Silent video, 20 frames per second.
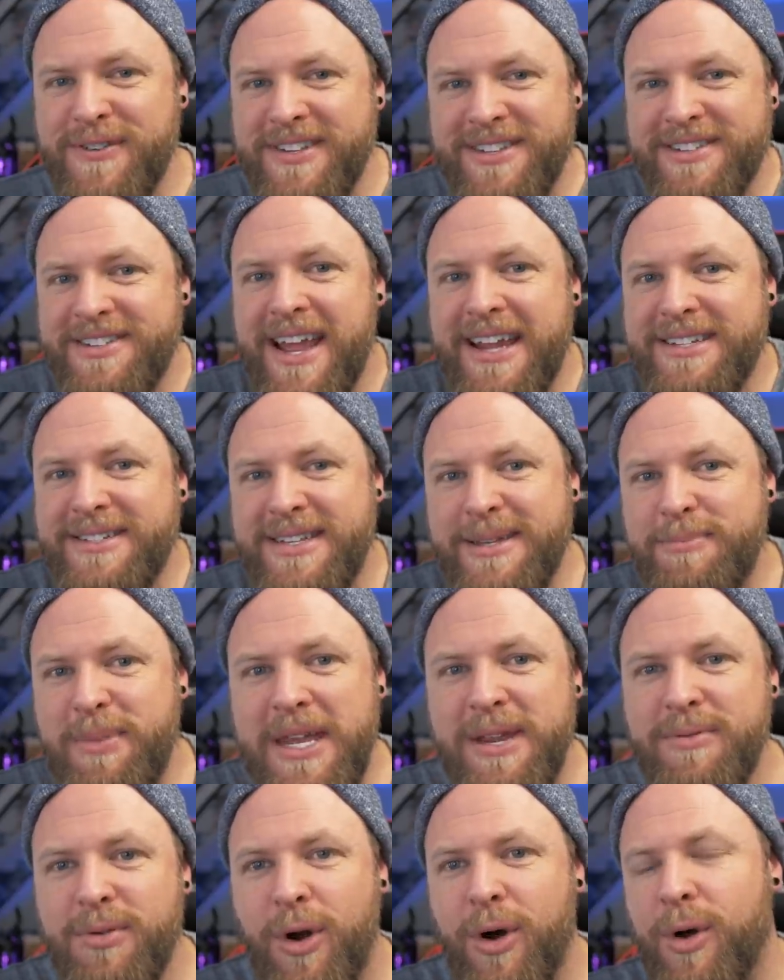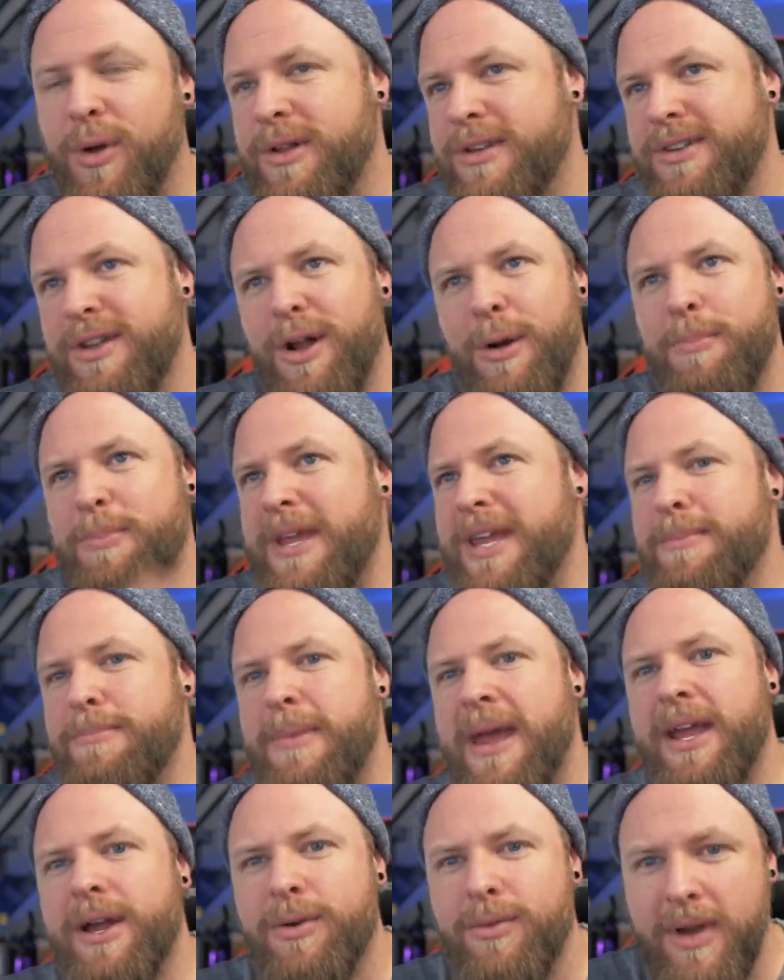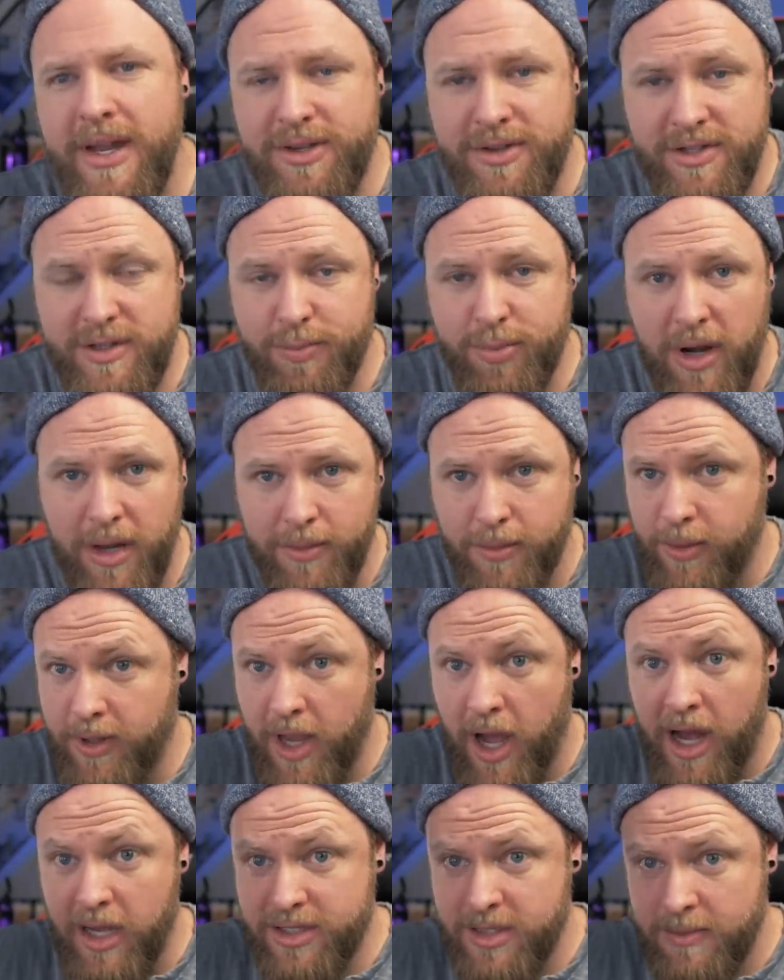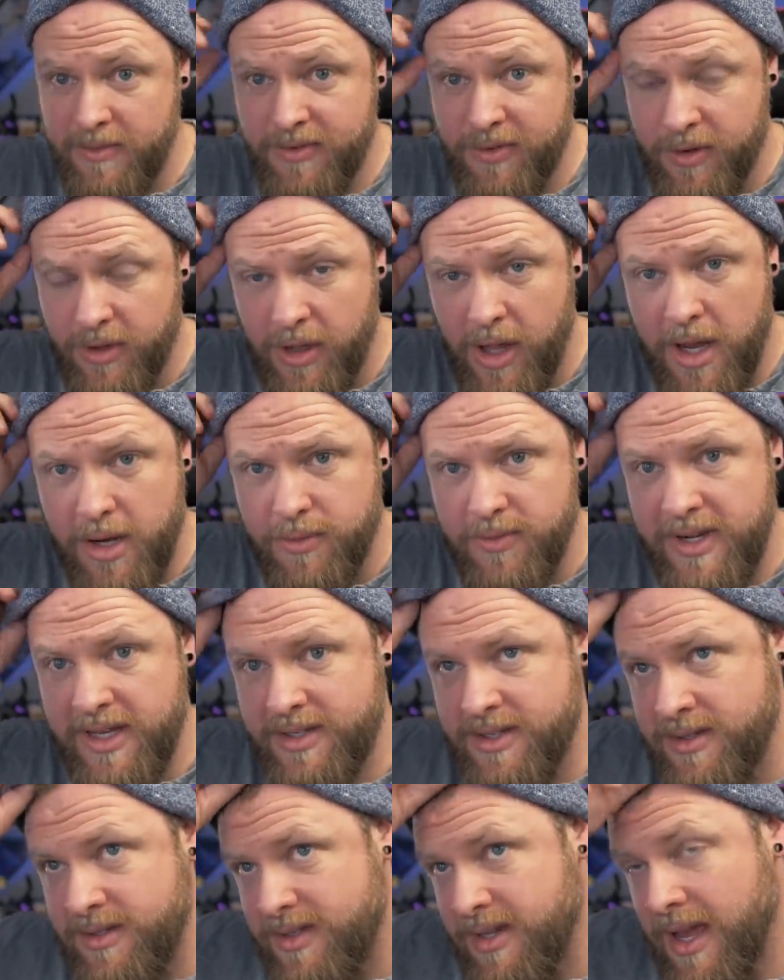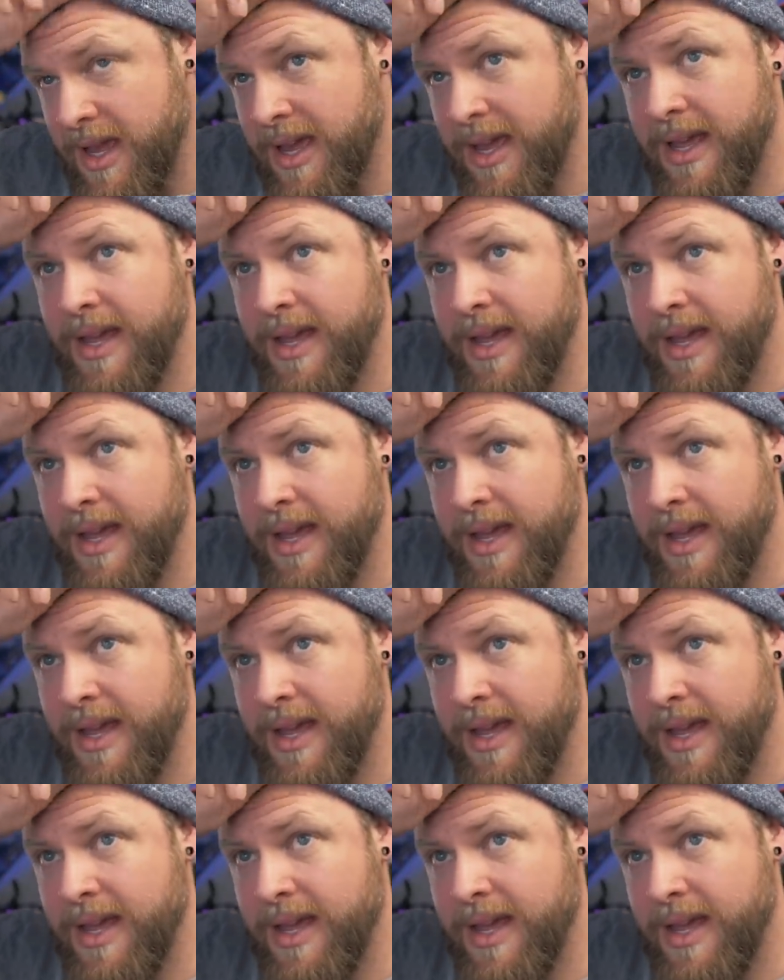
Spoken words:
and sexy B-roll, and you know, being mega rich is probably awesome for a lot of reasons,